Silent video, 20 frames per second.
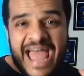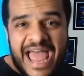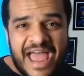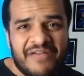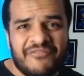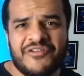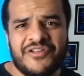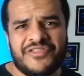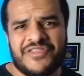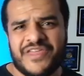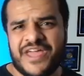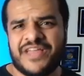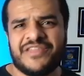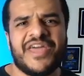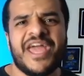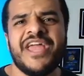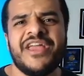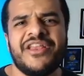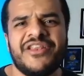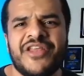
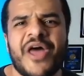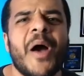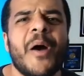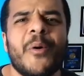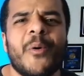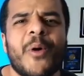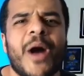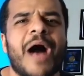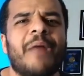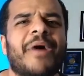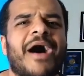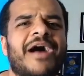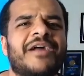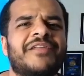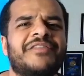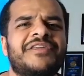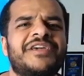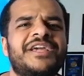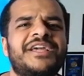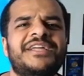everything they know
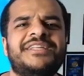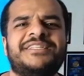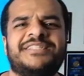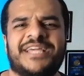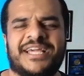about the